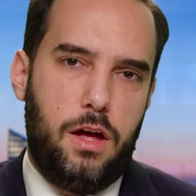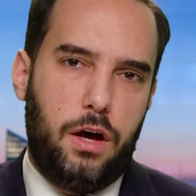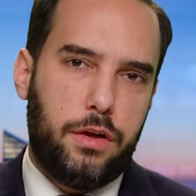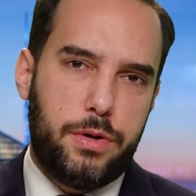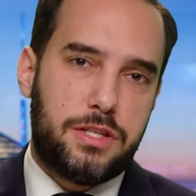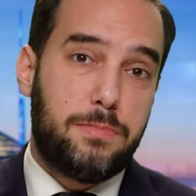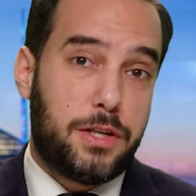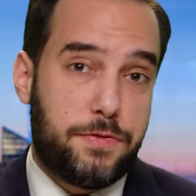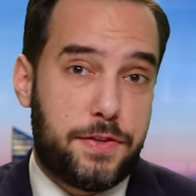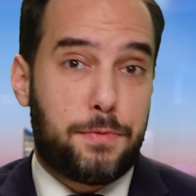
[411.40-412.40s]
Although it isn't
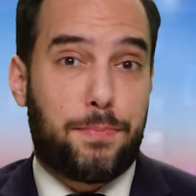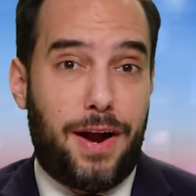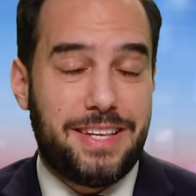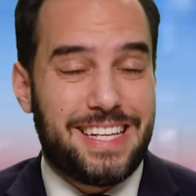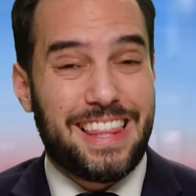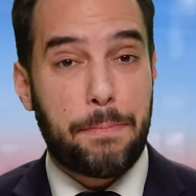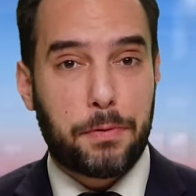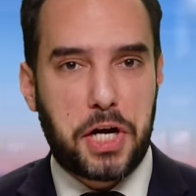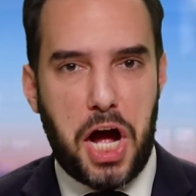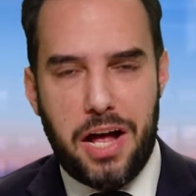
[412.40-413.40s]
much of a surprise that
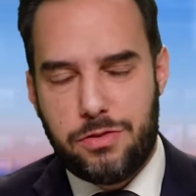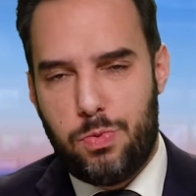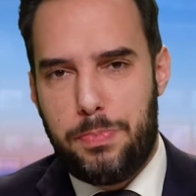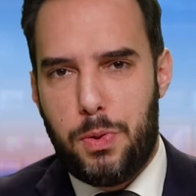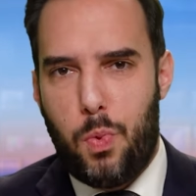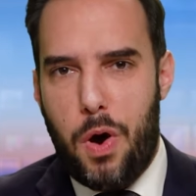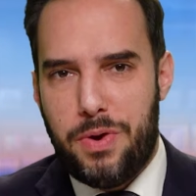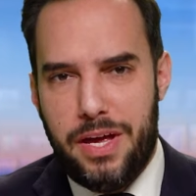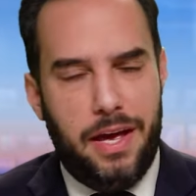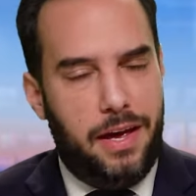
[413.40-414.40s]
leprechauns would be
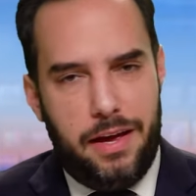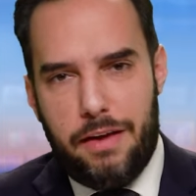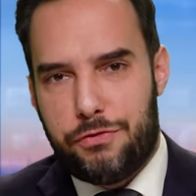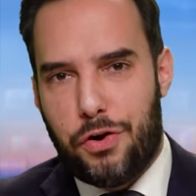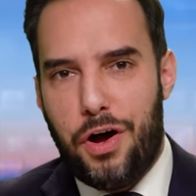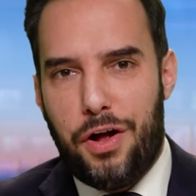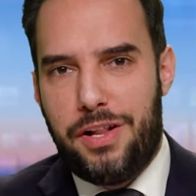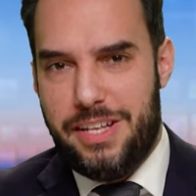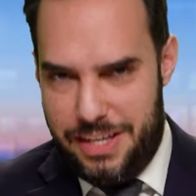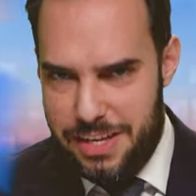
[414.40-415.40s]
woke, after all,